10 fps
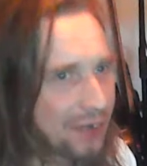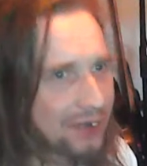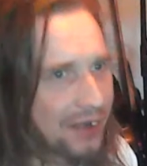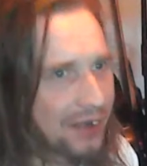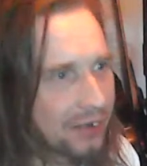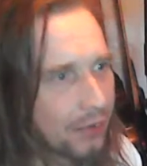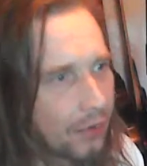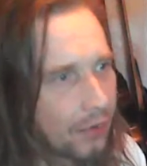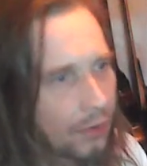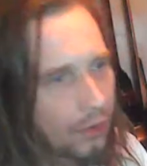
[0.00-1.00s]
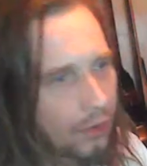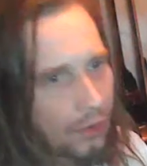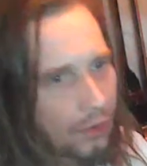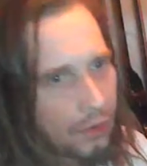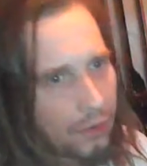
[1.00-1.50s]
check,
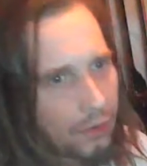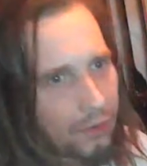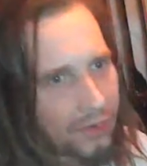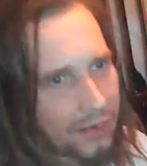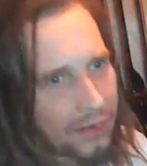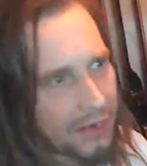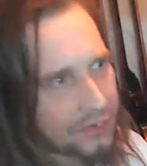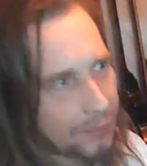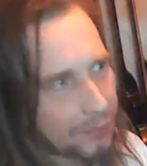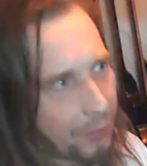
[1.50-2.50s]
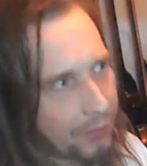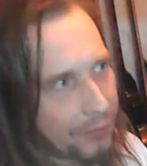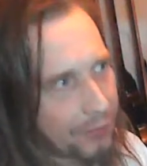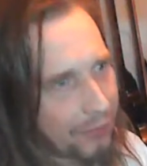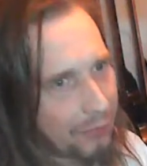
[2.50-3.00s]
like it gets to the point
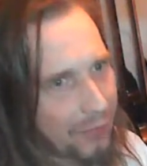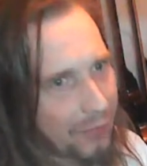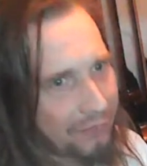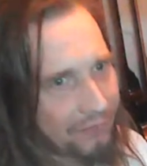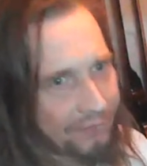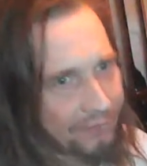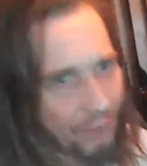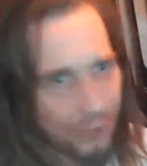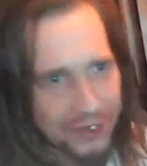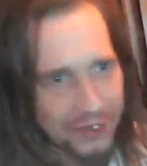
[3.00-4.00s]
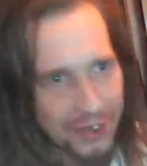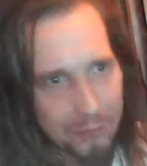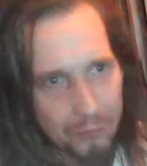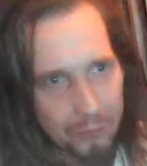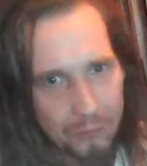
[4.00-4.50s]
where I'm like forcing
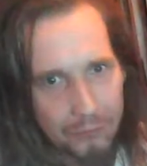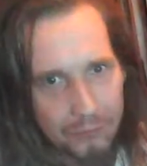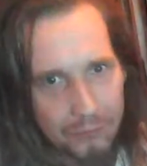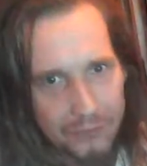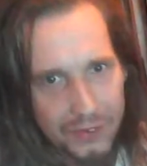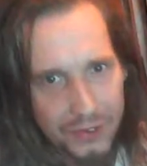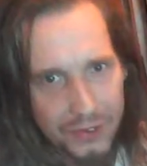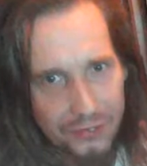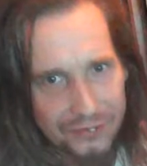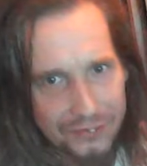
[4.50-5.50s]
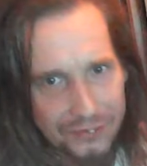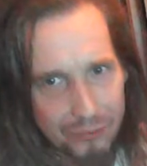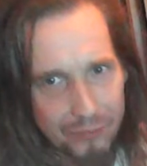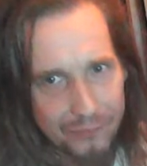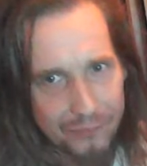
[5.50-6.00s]
him to use
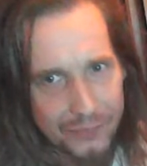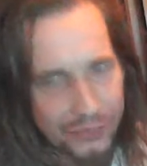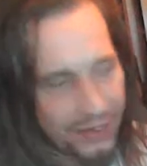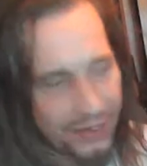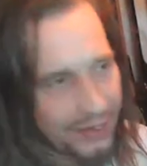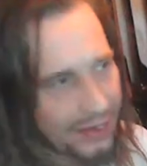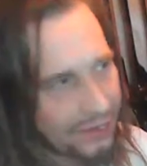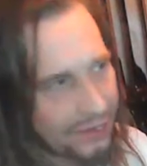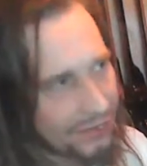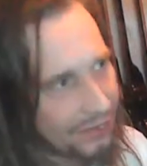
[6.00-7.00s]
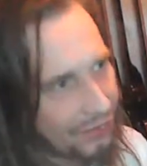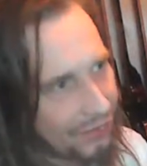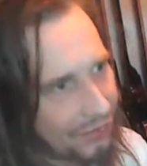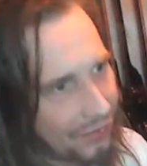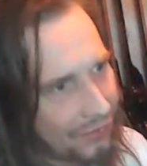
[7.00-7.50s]
the straight lead,
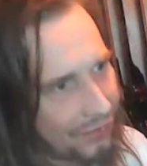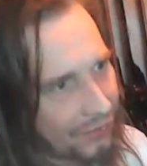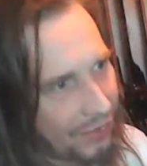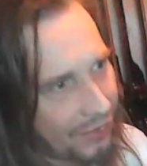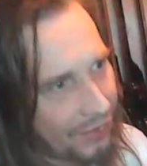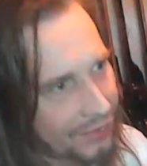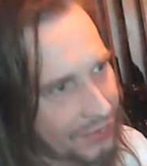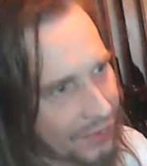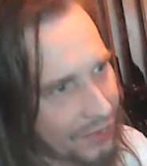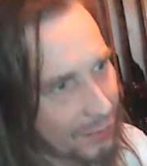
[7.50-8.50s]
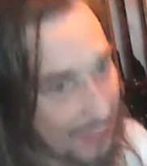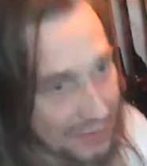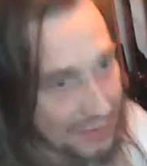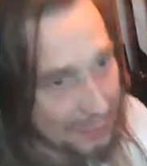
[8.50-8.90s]
and bless him, he